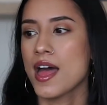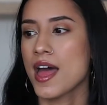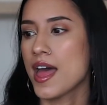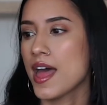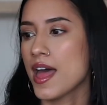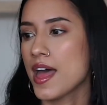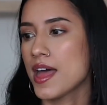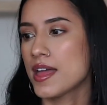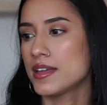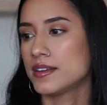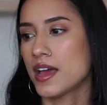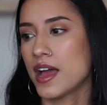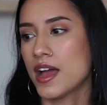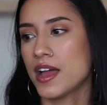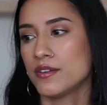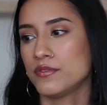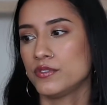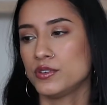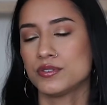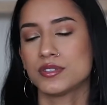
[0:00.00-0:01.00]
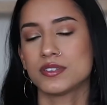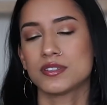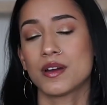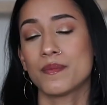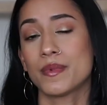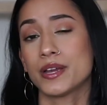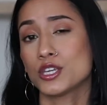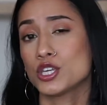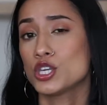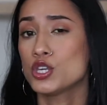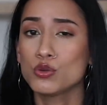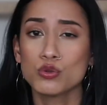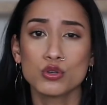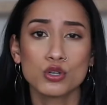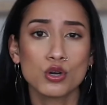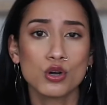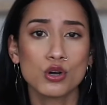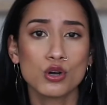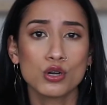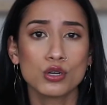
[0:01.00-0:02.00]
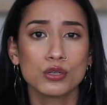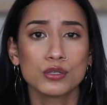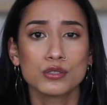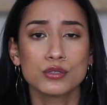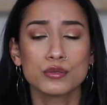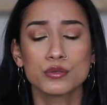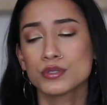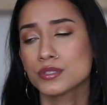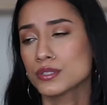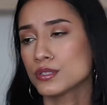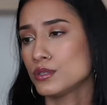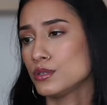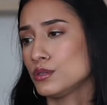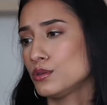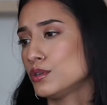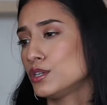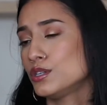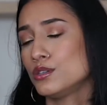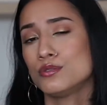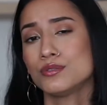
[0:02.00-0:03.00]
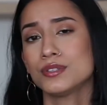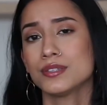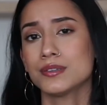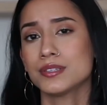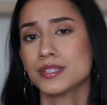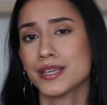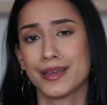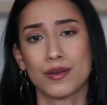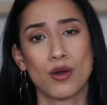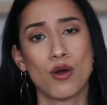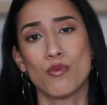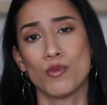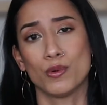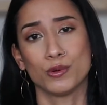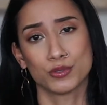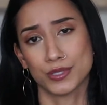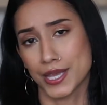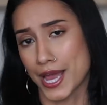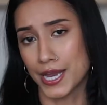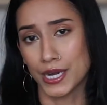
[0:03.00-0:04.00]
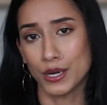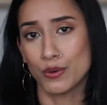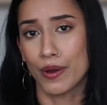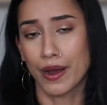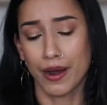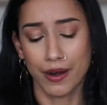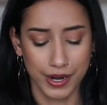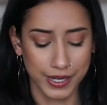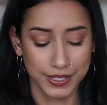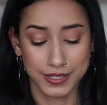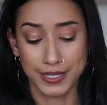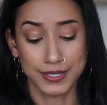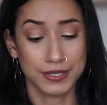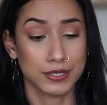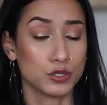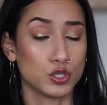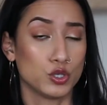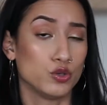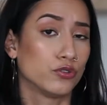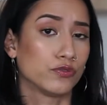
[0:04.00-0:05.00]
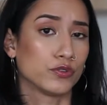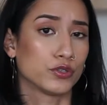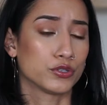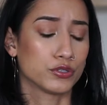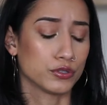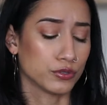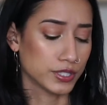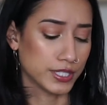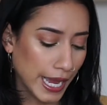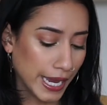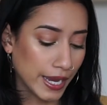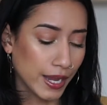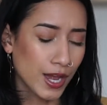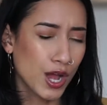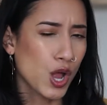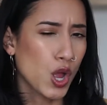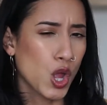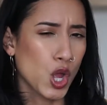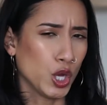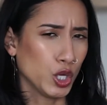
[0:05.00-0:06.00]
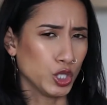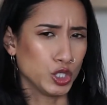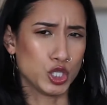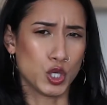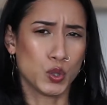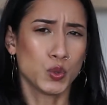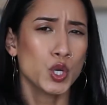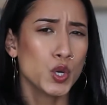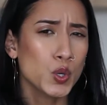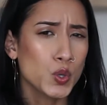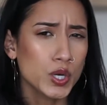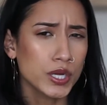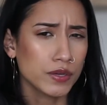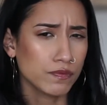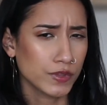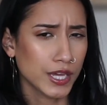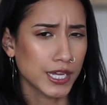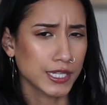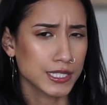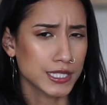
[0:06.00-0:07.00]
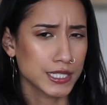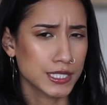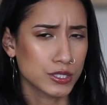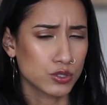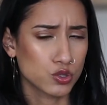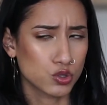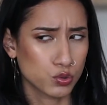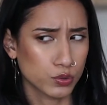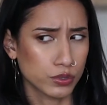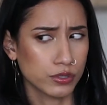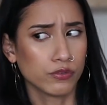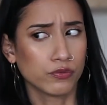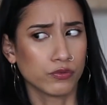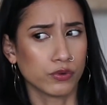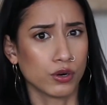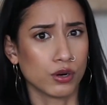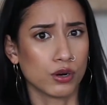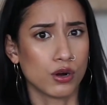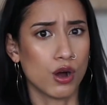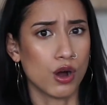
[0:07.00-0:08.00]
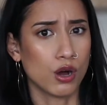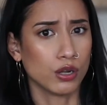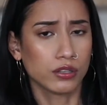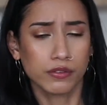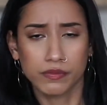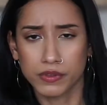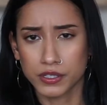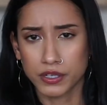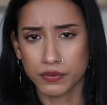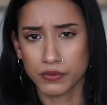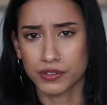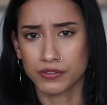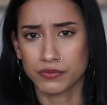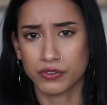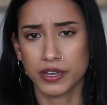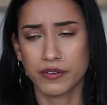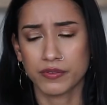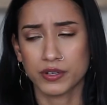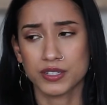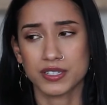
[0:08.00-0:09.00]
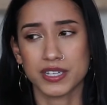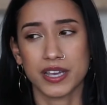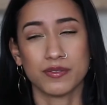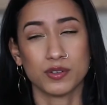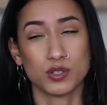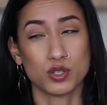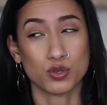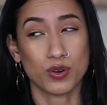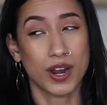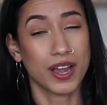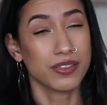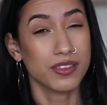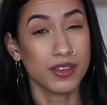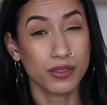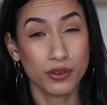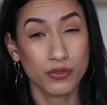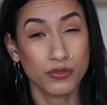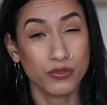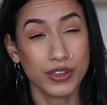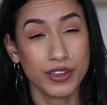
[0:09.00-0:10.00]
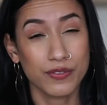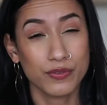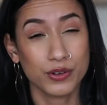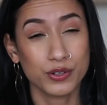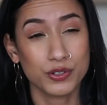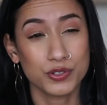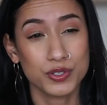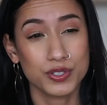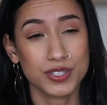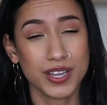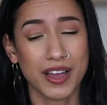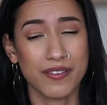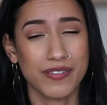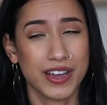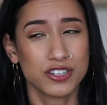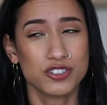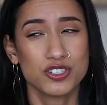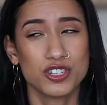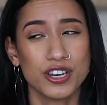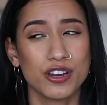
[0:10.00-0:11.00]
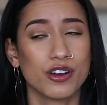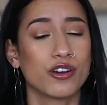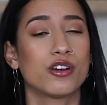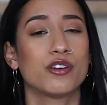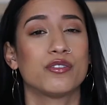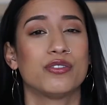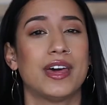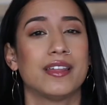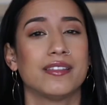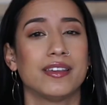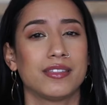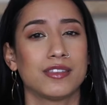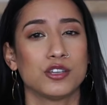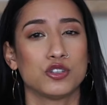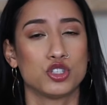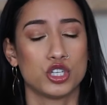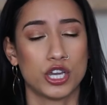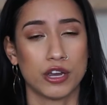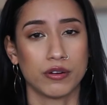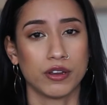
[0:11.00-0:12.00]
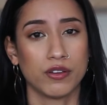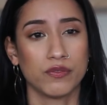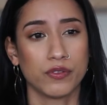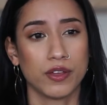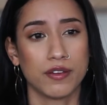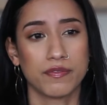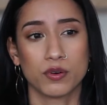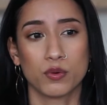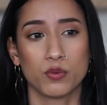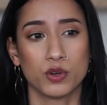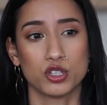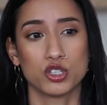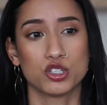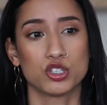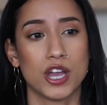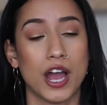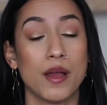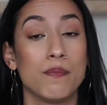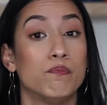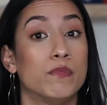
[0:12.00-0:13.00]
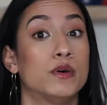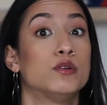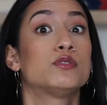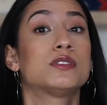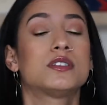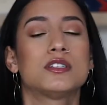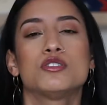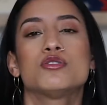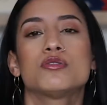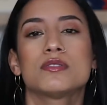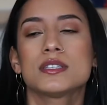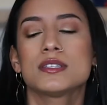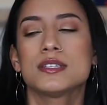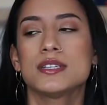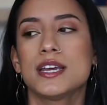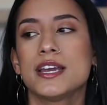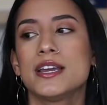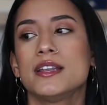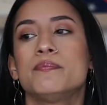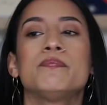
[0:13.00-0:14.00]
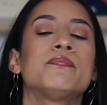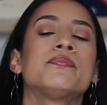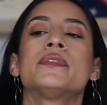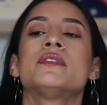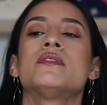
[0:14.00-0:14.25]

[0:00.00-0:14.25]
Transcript: and I've used it on my cuticles. You can use this like almost anywhere. It says it's universal. So I don't know if that's true for all of the different flavors. I haven't tried the other flavors. I've actually heard that like the cherry flavor, which I'm most interested in,